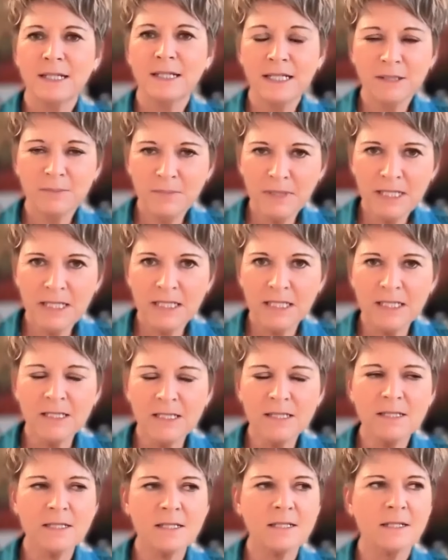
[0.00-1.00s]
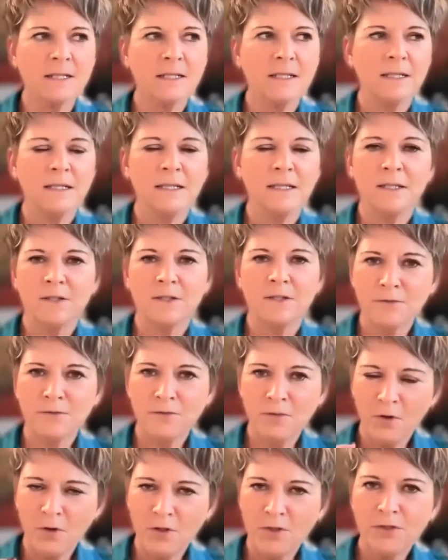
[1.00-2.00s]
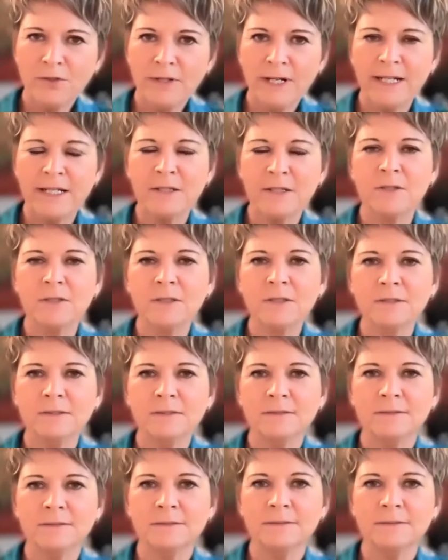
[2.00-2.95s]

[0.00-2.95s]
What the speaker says: It means you've hurt your ankle.